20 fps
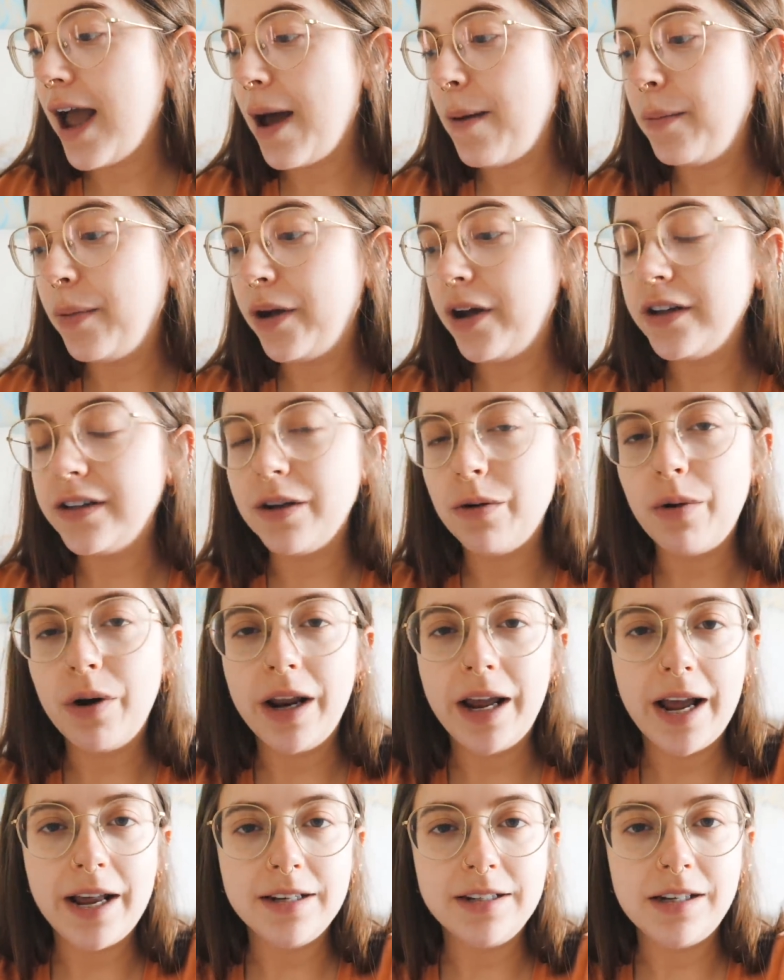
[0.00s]
and because I want
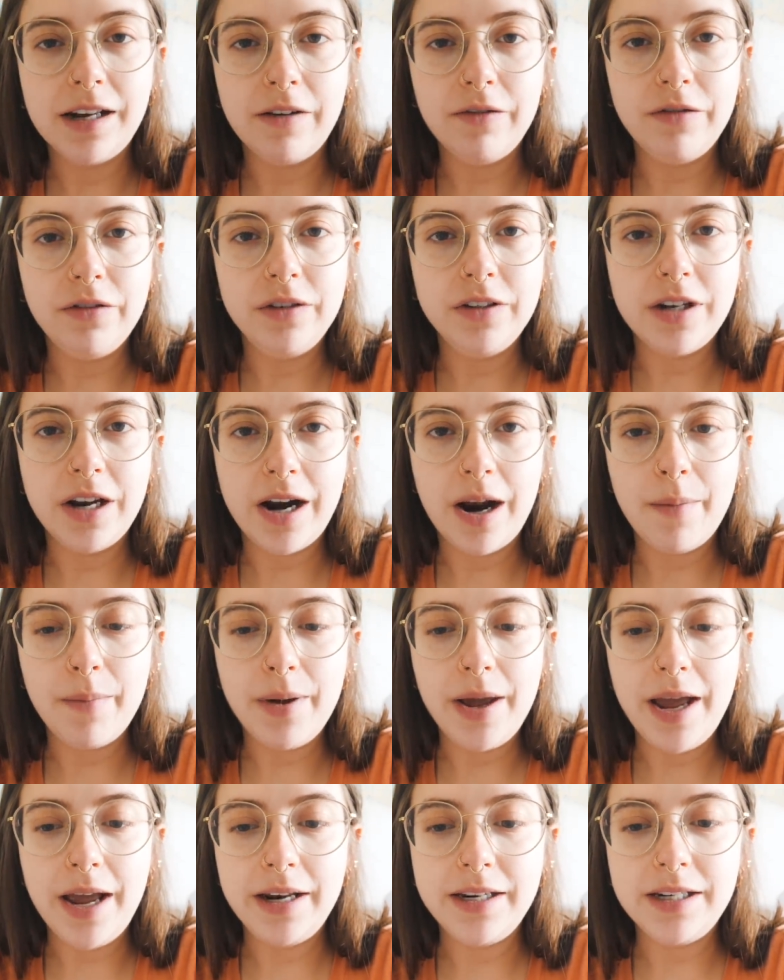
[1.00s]
to get stuff done up
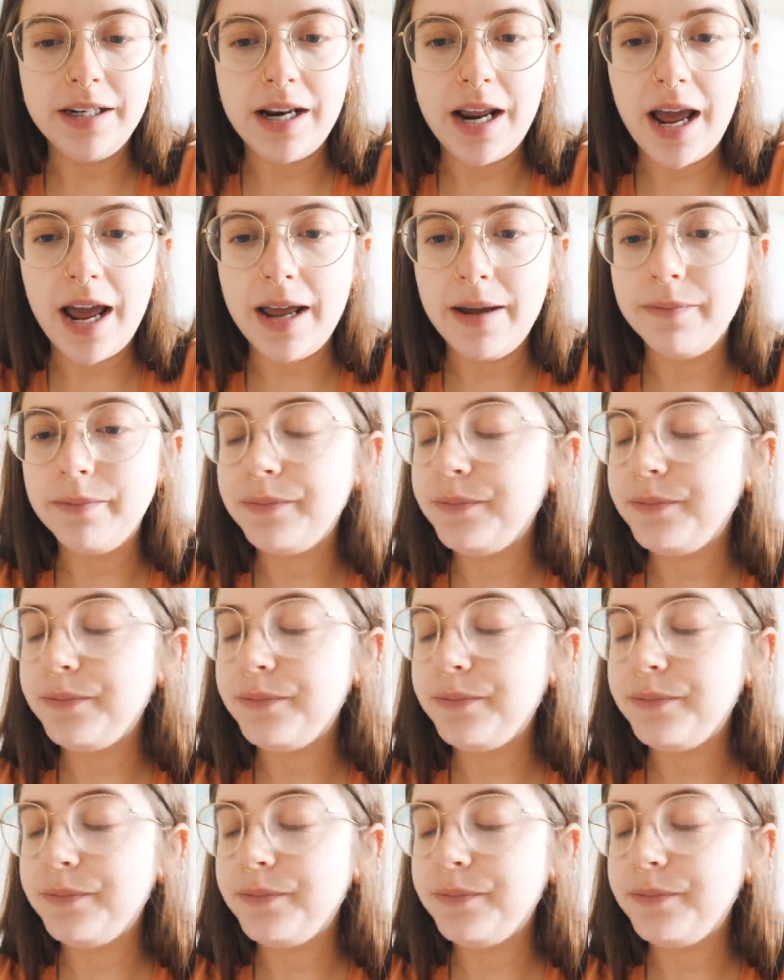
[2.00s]
here today.